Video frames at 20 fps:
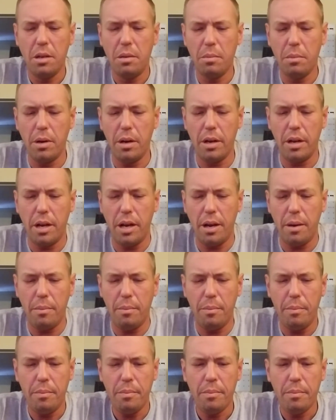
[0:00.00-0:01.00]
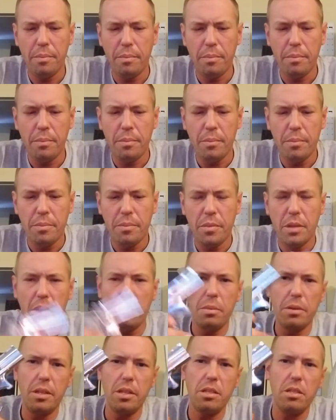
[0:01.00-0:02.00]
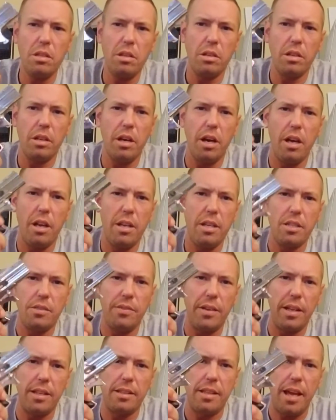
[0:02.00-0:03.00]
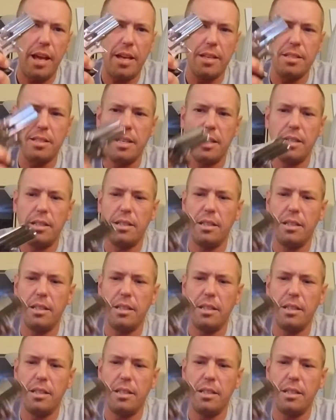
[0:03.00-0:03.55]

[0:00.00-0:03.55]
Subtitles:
But this little gun is fantastic.